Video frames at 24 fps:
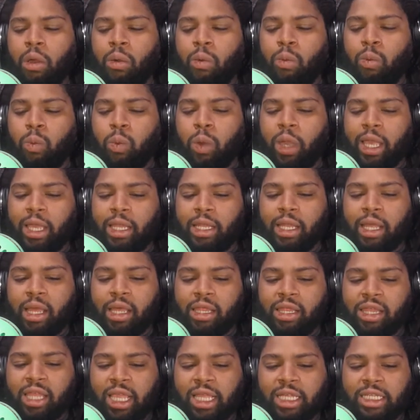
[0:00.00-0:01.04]
when
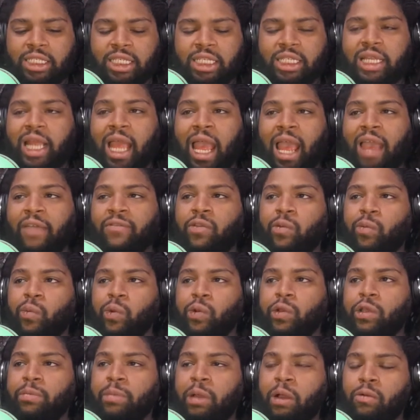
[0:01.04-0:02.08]
they didn't have to
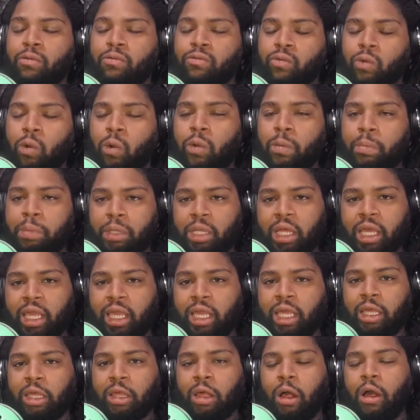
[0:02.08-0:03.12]
worry about role
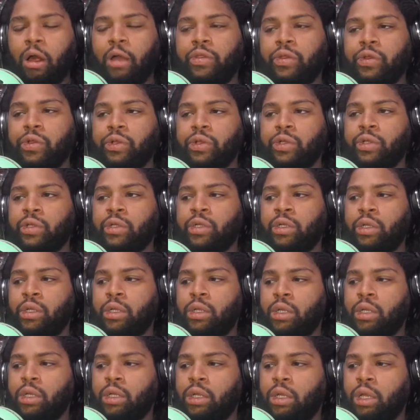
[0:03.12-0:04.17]
playing
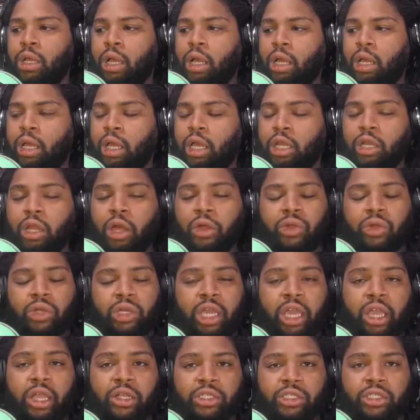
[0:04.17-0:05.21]
another
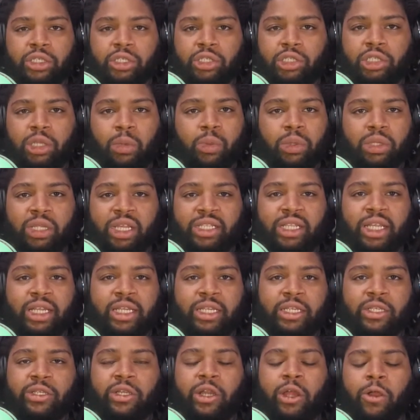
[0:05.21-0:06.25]
character, someone that they
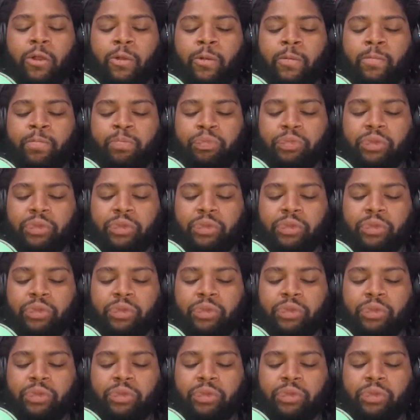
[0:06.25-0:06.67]
didn't know.